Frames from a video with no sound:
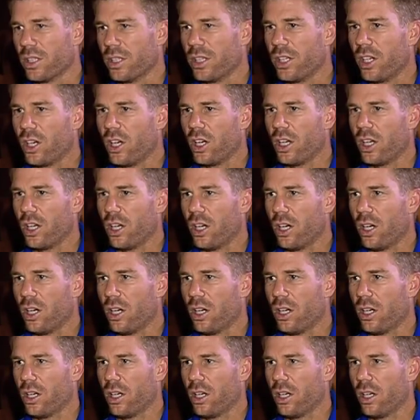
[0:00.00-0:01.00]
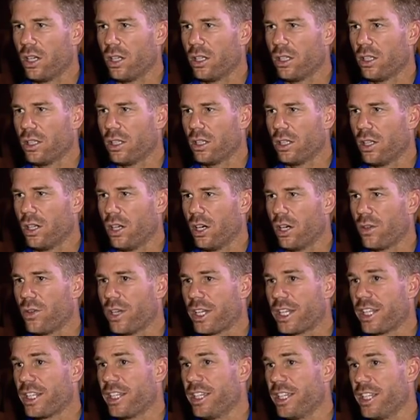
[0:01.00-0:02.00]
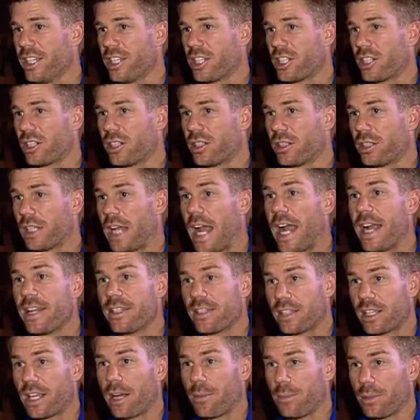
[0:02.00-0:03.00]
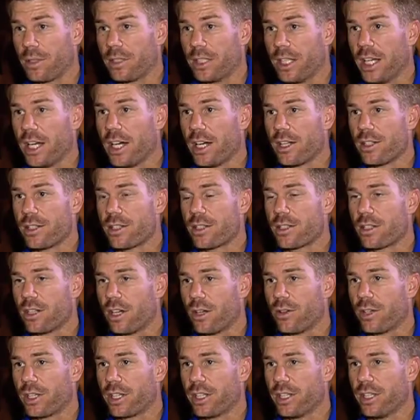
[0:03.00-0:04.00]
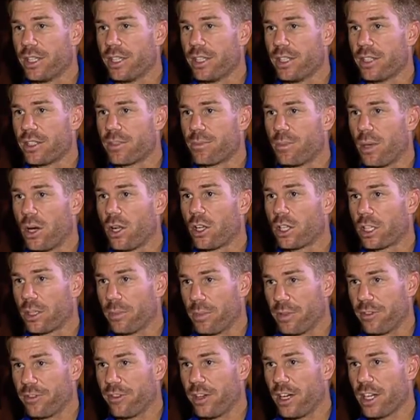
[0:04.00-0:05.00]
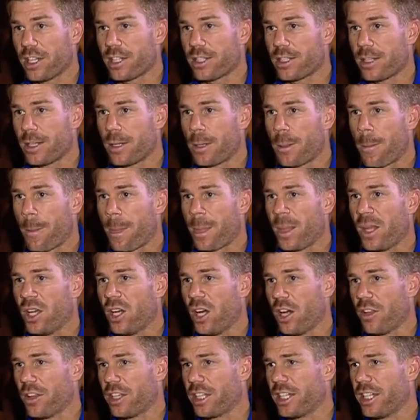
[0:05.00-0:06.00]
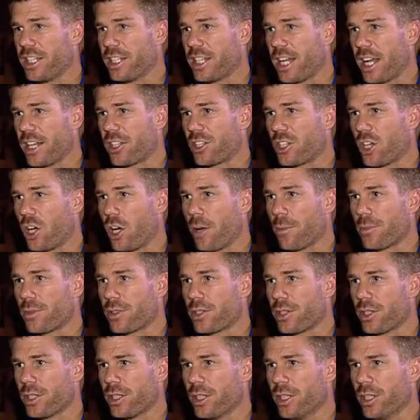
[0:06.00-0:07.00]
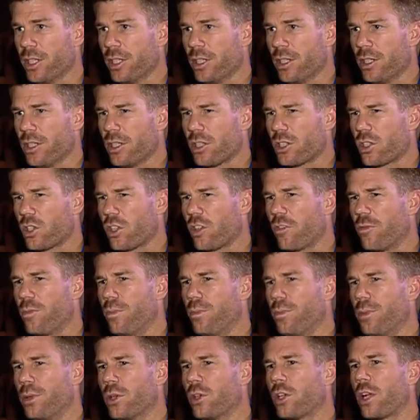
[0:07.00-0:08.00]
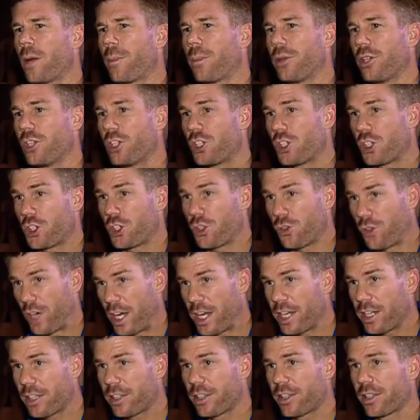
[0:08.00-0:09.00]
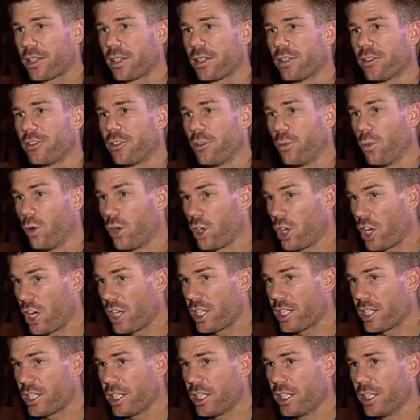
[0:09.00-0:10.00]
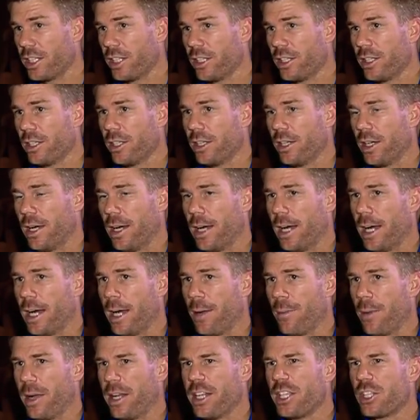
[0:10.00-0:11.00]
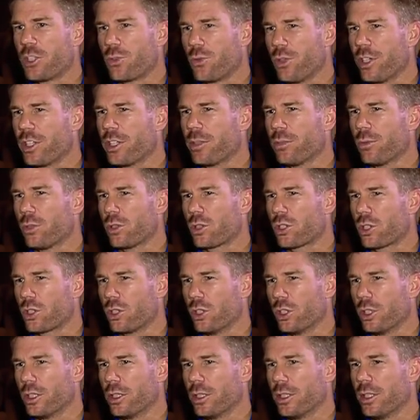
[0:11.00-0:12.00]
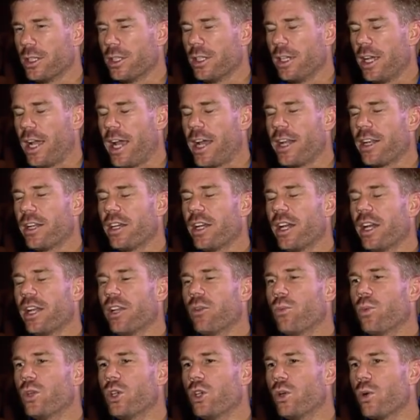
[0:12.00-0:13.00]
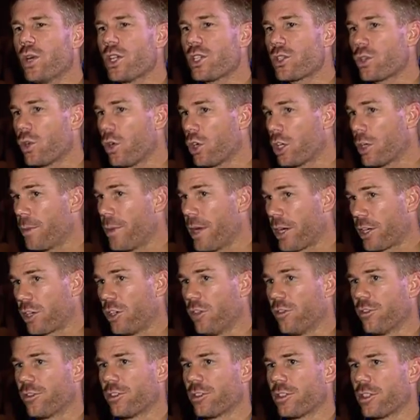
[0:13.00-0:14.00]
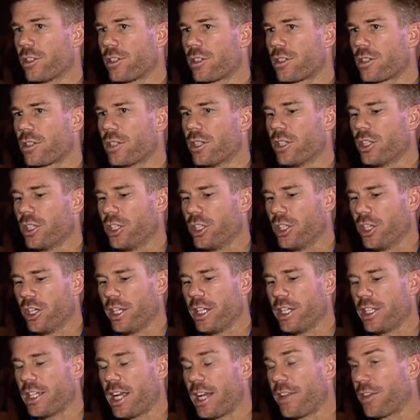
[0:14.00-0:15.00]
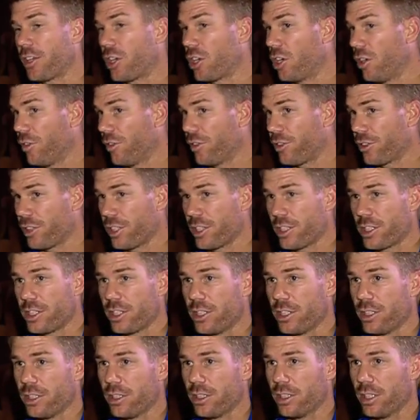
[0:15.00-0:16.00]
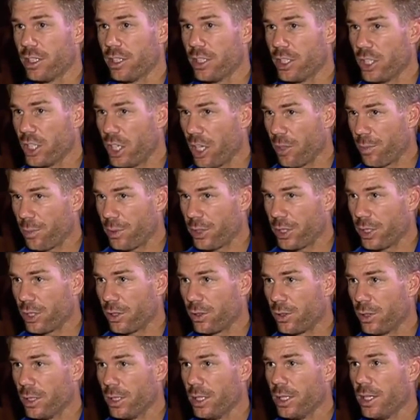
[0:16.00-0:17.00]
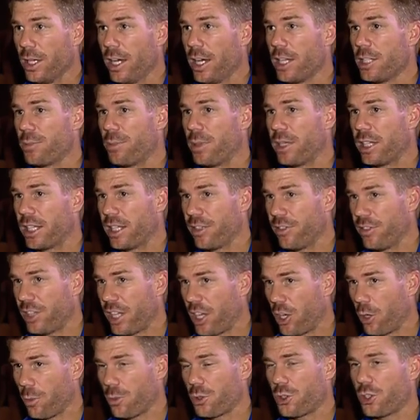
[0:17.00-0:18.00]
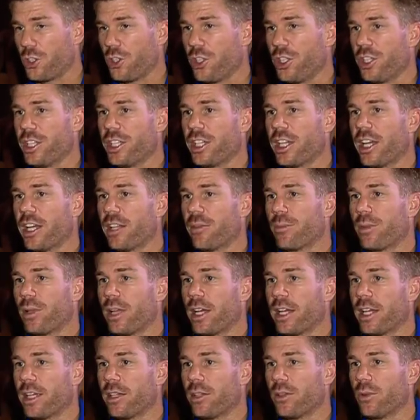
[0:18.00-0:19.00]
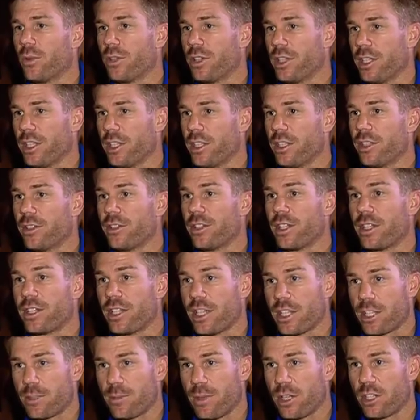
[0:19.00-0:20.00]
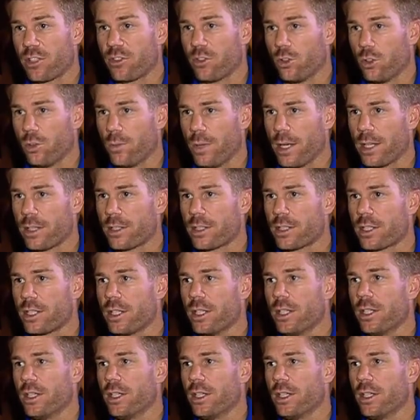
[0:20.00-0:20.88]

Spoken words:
Yeah, I reckon he's gained a couple of yards. I reckon he's bowling a bit faster. I think he's had time to sort of build up his strength from what I see. And his rhythm looks good. And we always talk about confidence. You know, he's had the confidence in the IPL. He's been given that opportunity again playing with India in the test match formats.